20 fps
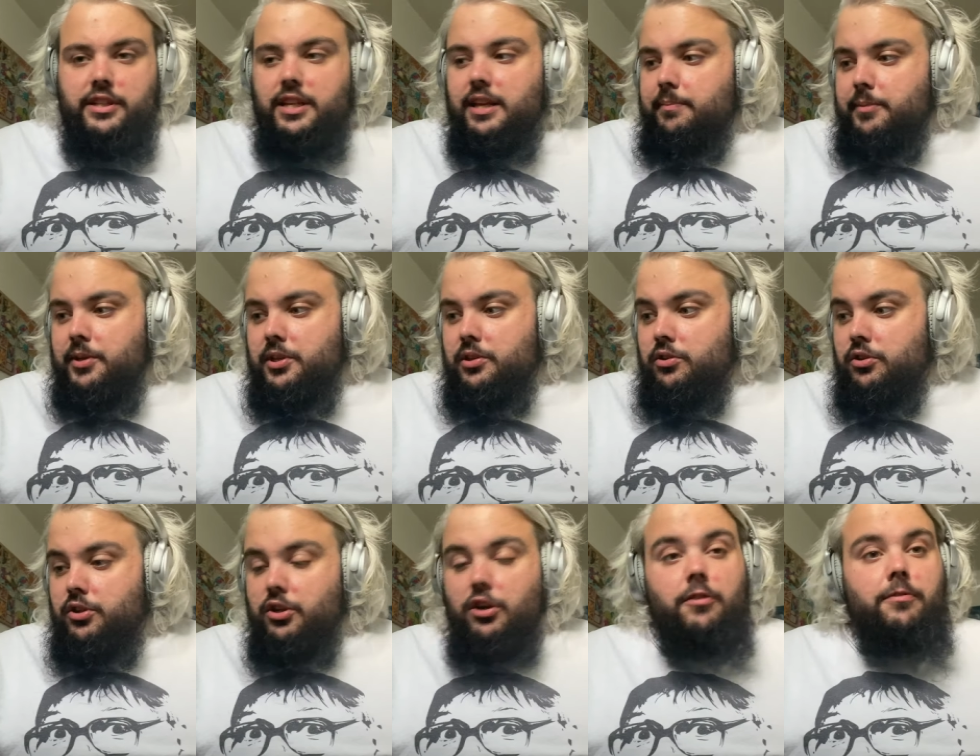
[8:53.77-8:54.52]
Let me
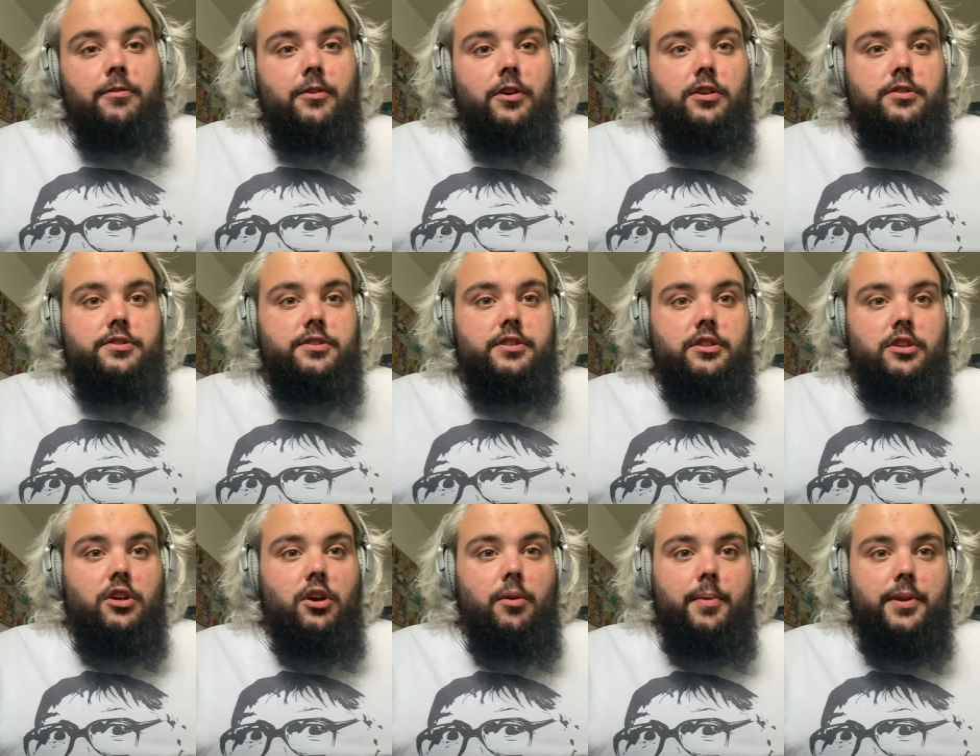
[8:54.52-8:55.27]
know your thoughts in
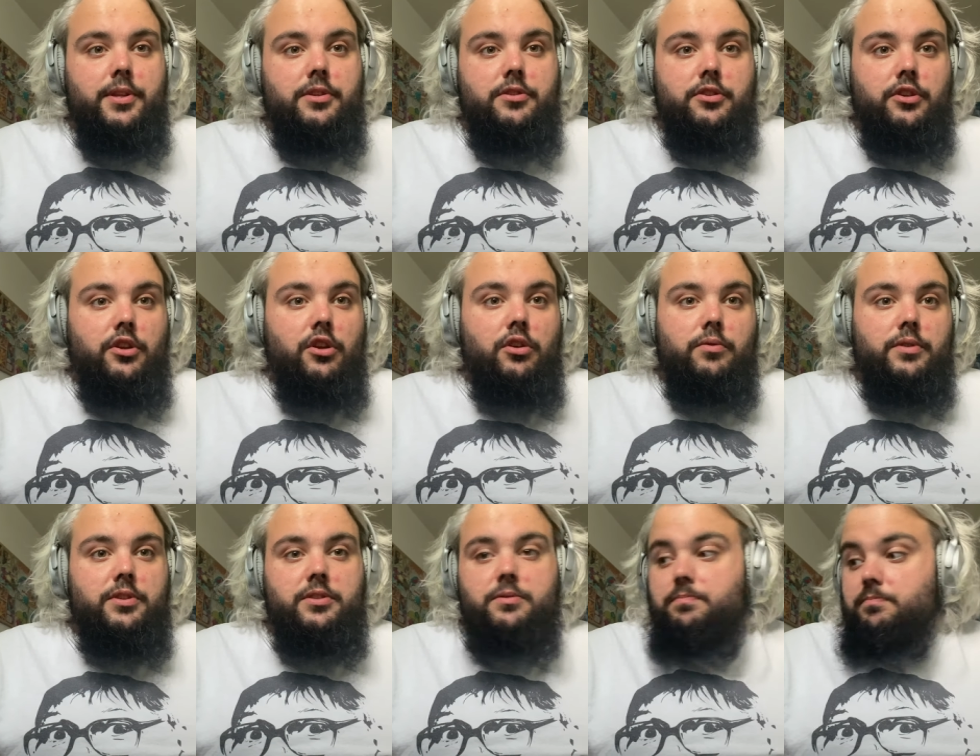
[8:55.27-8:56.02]
the comments. You know,
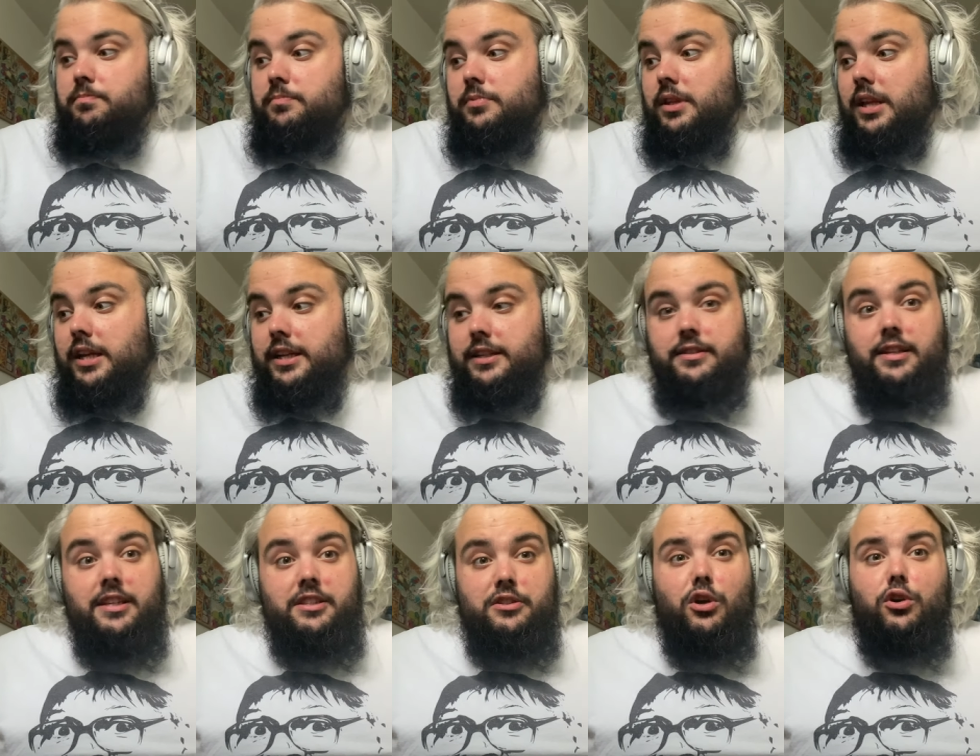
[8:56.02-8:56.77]
this, like I
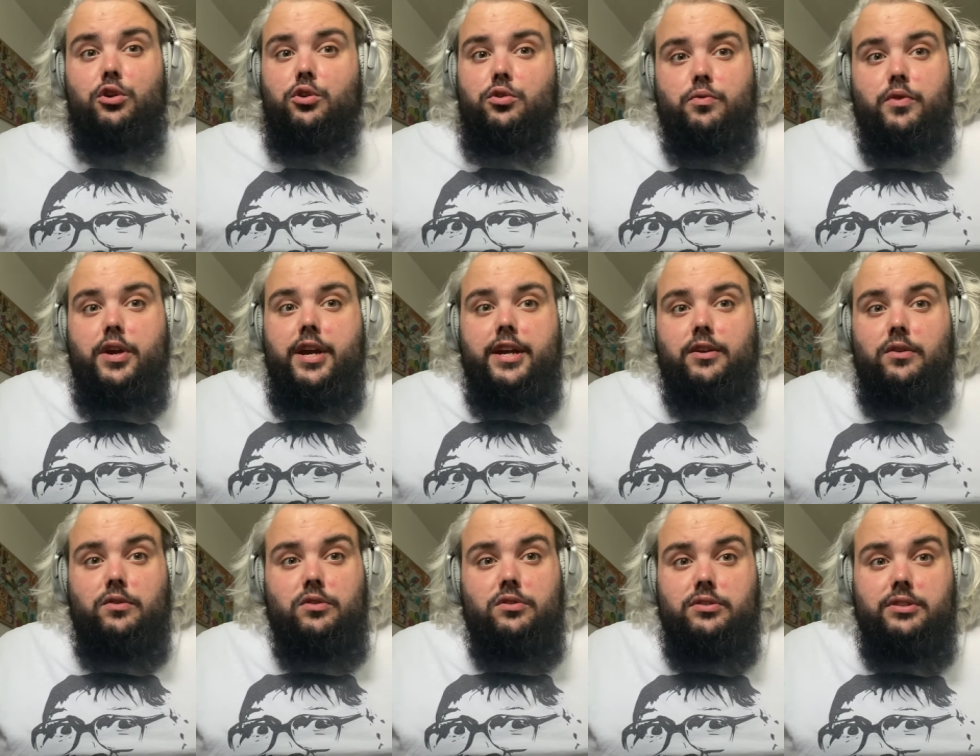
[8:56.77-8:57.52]
said, it's got a good rating
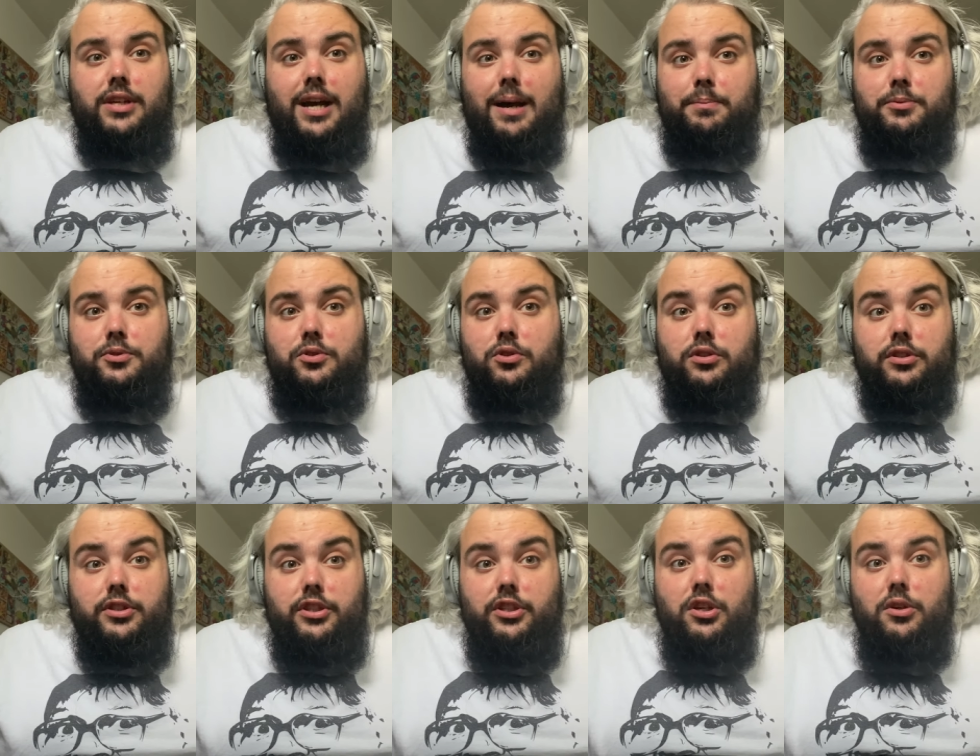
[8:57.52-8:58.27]
on Untappd,
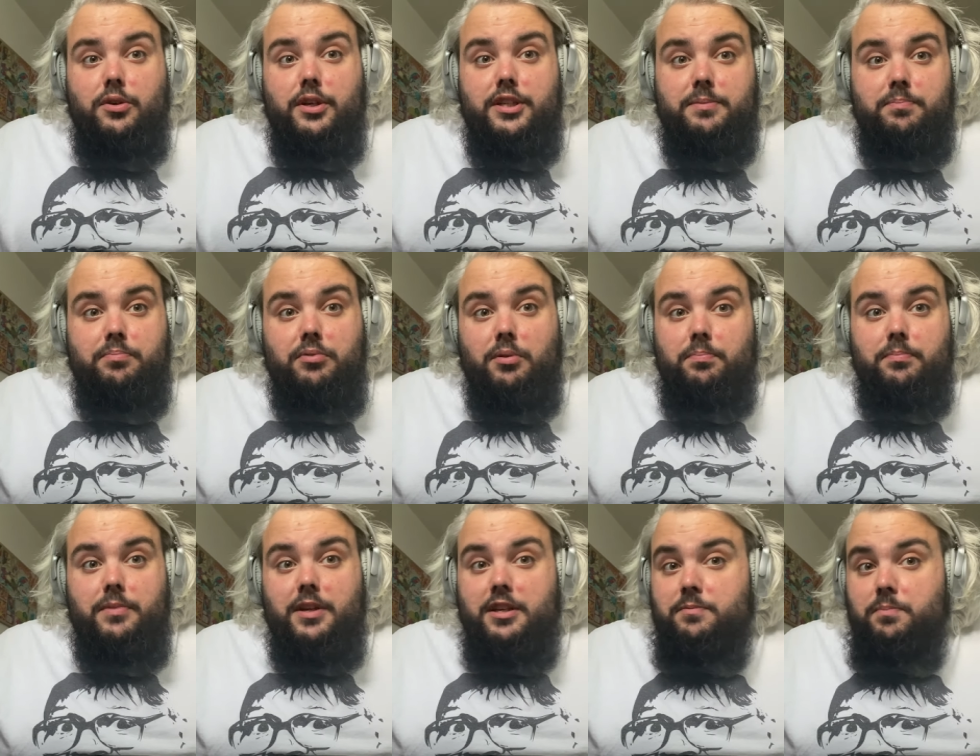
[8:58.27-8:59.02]
so, you know, it's
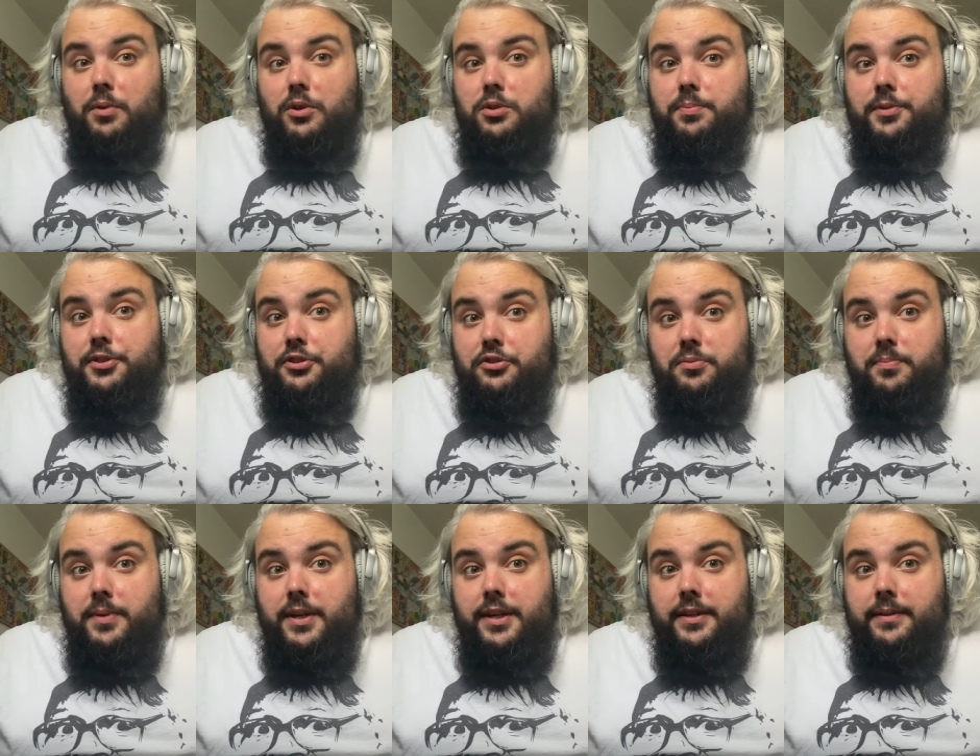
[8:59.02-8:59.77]
prob it's possibly
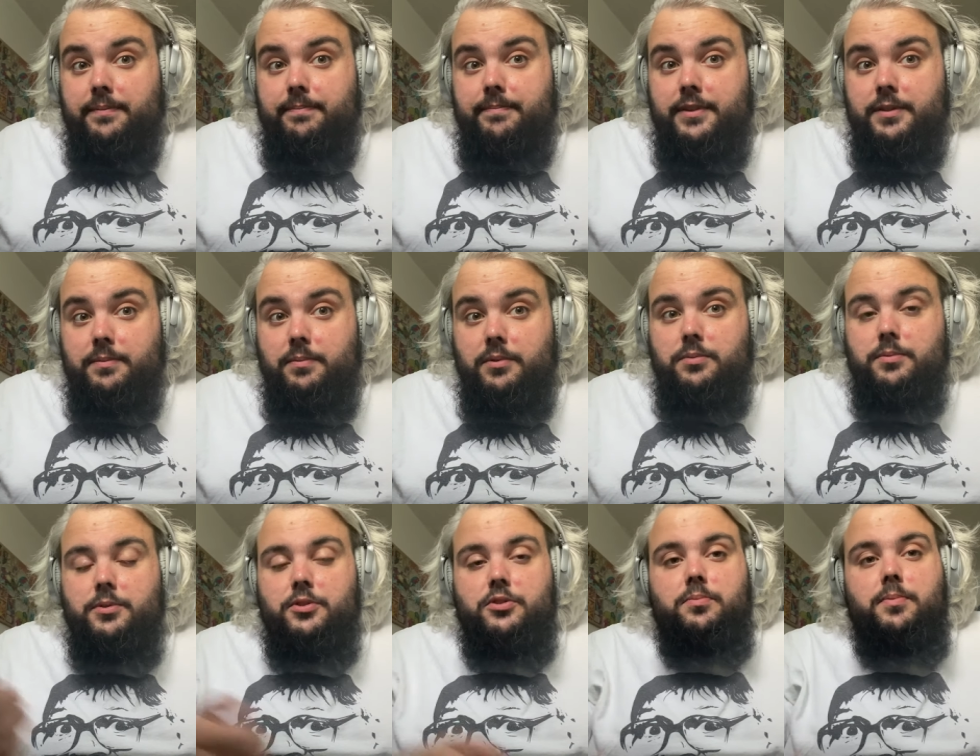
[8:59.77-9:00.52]
just me. It's
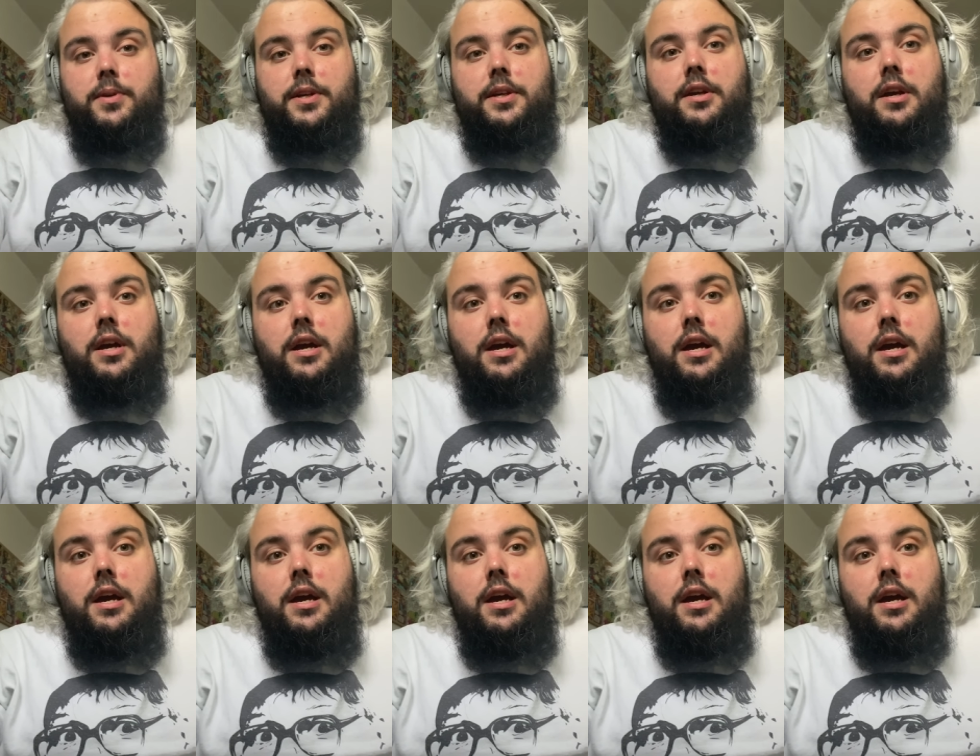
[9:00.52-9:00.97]
possibly just me.